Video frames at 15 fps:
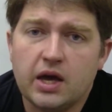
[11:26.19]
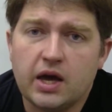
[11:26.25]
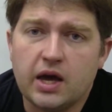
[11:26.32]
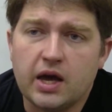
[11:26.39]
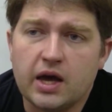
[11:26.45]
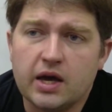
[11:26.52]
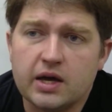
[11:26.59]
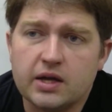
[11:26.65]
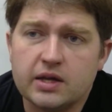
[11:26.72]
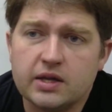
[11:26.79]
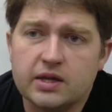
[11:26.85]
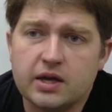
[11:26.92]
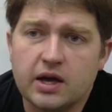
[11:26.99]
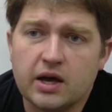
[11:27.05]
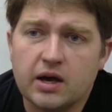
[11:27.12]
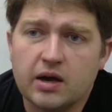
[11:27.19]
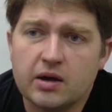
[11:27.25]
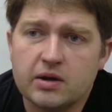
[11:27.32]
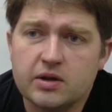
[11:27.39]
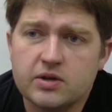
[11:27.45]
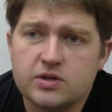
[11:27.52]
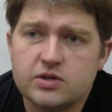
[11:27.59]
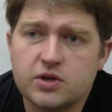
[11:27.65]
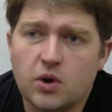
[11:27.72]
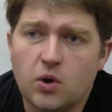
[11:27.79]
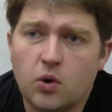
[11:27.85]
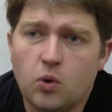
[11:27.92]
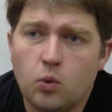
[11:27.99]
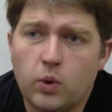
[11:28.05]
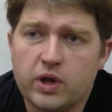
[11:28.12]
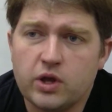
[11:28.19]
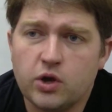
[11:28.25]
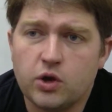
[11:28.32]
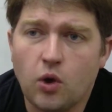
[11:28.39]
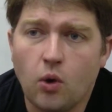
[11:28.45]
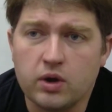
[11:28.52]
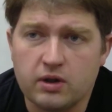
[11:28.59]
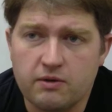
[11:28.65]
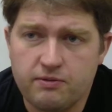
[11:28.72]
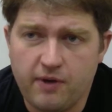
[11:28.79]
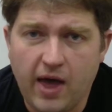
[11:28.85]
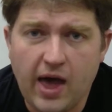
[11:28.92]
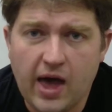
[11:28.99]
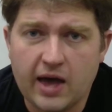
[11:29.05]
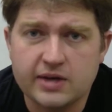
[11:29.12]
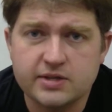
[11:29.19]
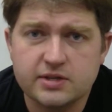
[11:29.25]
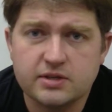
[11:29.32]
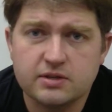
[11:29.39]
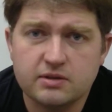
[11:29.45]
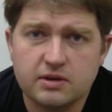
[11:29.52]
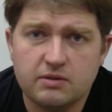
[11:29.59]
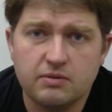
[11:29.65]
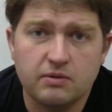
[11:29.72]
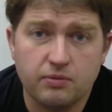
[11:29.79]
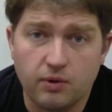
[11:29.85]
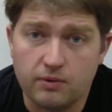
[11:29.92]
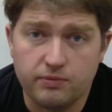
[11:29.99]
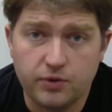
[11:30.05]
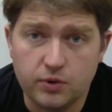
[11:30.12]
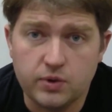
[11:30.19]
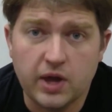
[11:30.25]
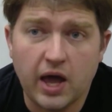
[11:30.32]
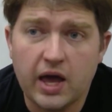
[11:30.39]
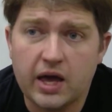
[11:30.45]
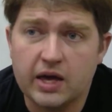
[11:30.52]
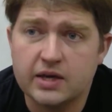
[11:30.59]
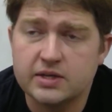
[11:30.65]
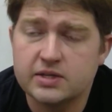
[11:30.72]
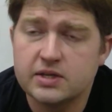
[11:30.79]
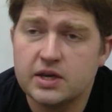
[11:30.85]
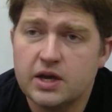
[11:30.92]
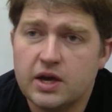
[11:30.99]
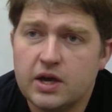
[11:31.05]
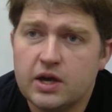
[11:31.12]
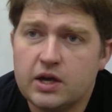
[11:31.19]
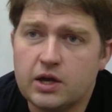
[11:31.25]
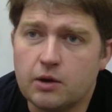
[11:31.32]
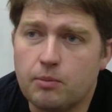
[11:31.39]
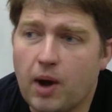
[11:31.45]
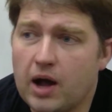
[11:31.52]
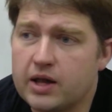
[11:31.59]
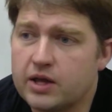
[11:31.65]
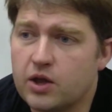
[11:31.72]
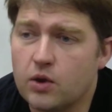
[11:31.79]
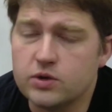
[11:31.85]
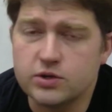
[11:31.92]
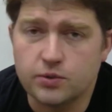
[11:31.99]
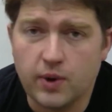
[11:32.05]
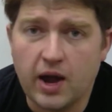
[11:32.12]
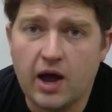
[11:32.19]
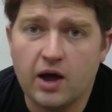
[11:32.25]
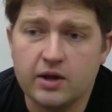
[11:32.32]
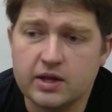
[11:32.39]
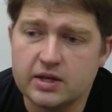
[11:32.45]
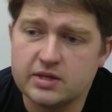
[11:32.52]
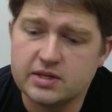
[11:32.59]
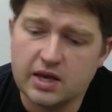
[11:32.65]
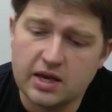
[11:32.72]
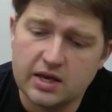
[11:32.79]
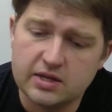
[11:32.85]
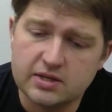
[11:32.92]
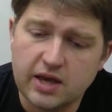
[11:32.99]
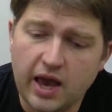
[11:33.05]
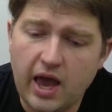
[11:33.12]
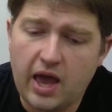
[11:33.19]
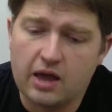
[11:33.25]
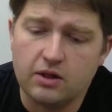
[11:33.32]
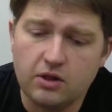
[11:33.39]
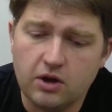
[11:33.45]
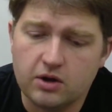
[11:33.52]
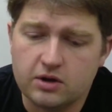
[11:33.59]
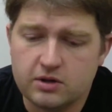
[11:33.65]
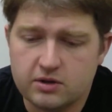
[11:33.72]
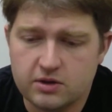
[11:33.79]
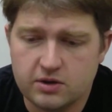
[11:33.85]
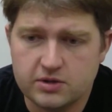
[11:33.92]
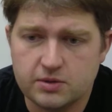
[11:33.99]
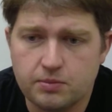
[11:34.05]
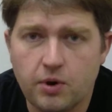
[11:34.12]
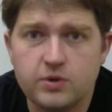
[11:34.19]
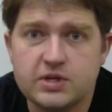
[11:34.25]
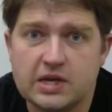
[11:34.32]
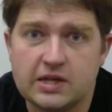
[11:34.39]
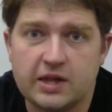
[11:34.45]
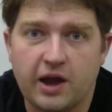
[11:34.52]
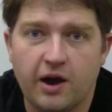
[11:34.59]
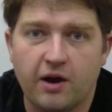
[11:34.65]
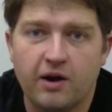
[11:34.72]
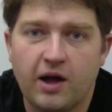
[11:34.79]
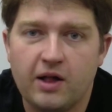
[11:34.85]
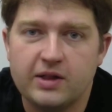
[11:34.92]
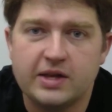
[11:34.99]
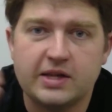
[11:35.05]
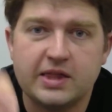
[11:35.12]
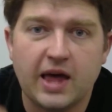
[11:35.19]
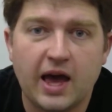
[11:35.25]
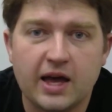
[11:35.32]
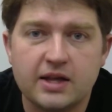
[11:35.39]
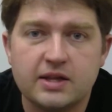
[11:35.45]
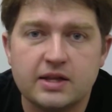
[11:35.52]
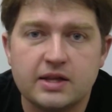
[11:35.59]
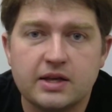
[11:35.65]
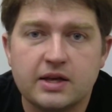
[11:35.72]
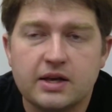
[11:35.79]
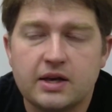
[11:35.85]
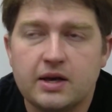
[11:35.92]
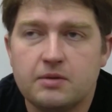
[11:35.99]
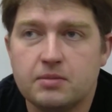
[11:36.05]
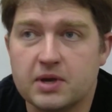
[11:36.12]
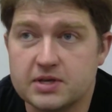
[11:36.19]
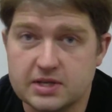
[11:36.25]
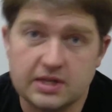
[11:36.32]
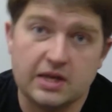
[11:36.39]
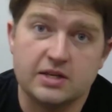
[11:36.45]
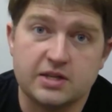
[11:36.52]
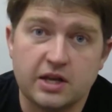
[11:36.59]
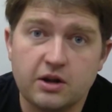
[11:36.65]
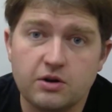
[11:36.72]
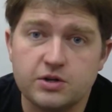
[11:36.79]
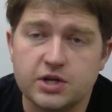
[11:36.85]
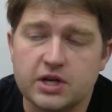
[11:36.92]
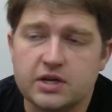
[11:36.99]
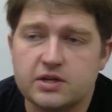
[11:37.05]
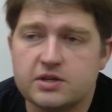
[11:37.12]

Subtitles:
And so when you go on a fast, even for a few days, your body goes around and says, hey, look, there's a protein there. I'll eat that because it needs energy.